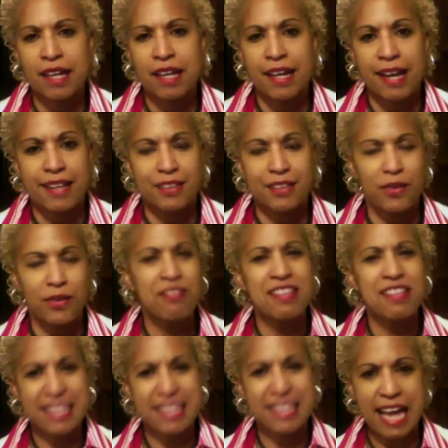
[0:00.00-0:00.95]
So
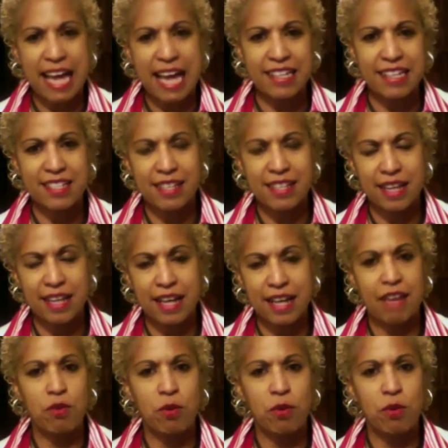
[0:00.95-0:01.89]
everything that is, and
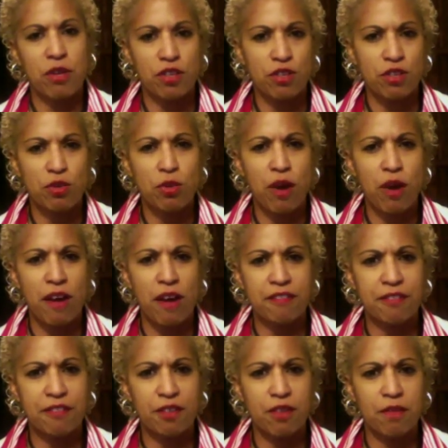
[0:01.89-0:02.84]
everywhere that you
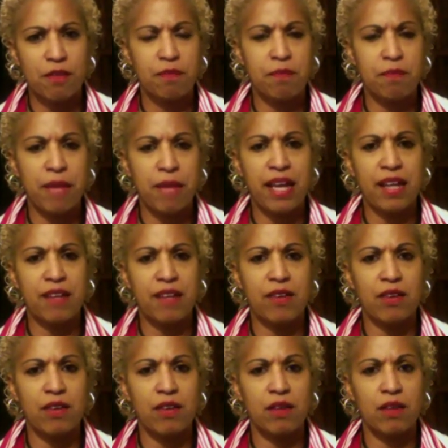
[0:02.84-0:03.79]
have made
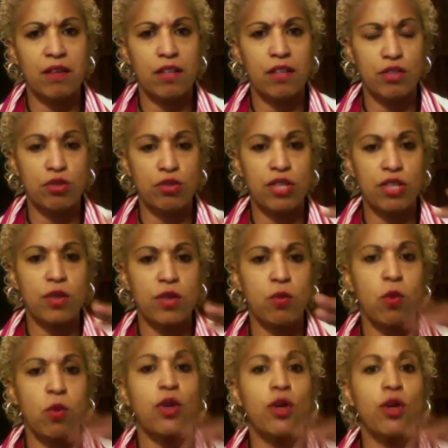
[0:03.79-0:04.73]
associated
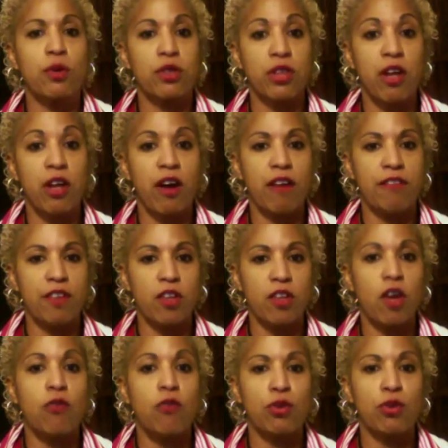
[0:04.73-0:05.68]
worry with love and
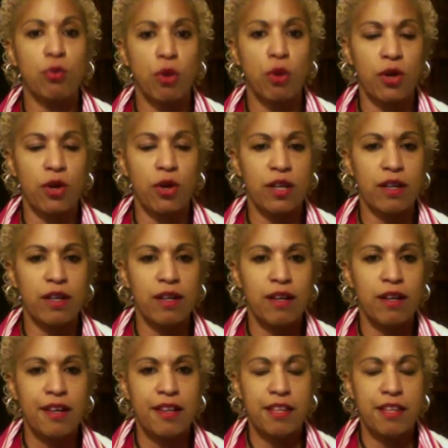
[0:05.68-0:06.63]
love with worry,
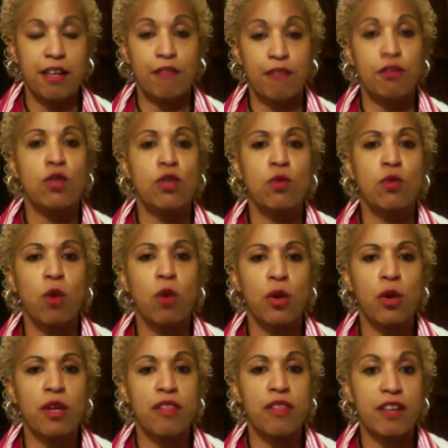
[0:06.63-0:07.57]
that if you didn't
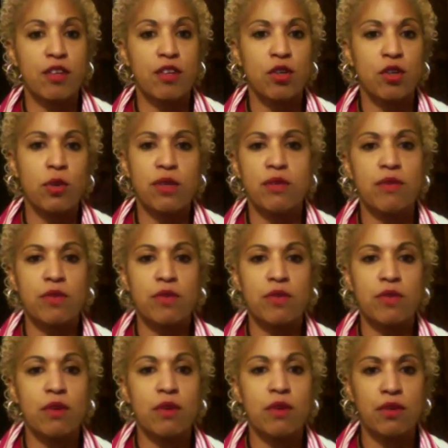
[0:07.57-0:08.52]
worry, then you wouldn't
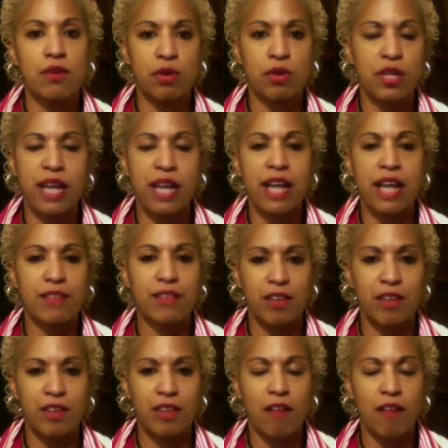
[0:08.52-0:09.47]
create the
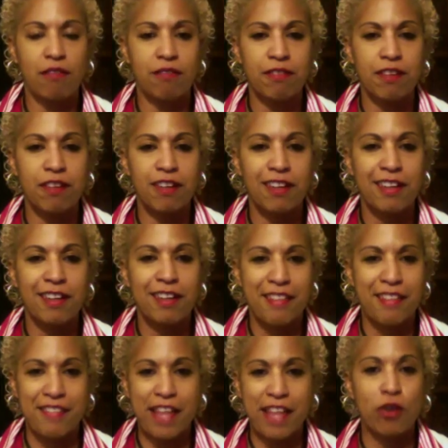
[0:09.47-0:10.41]
love.
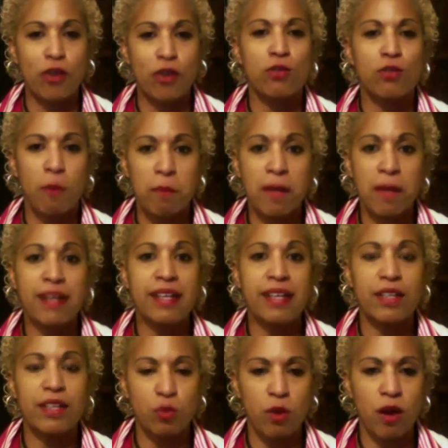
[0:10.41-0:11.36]
And that goes for money
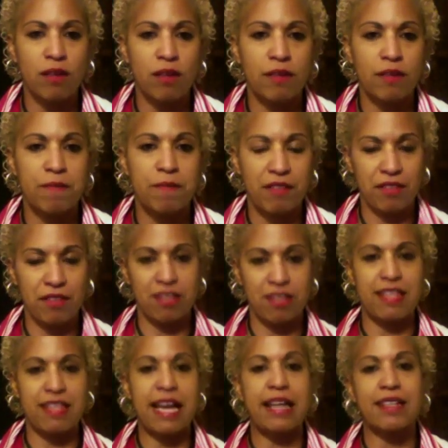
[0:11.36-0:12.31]
as well. Everything
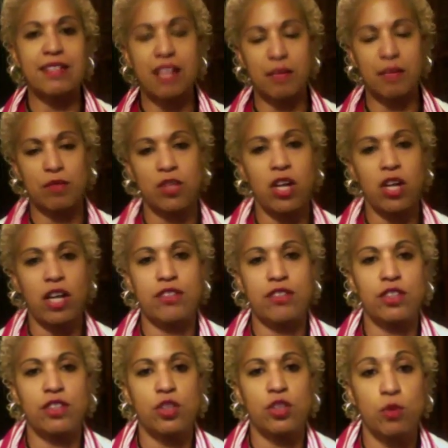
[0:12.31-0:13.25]
that is times a
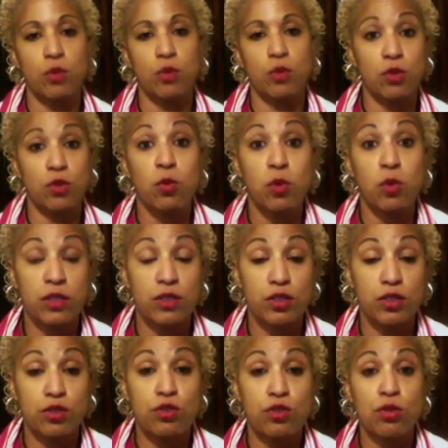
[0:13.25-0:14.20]
godzillion. Would you be willing to
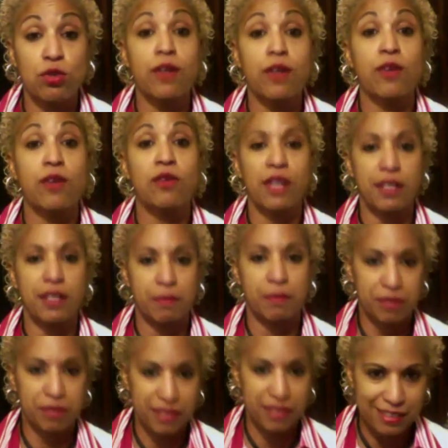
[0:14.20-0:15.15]
destroy and uncreate it,
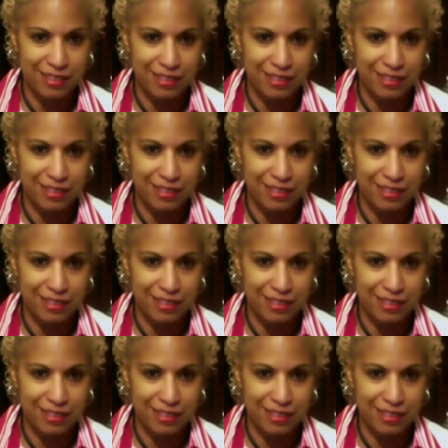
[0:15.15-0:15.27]
please?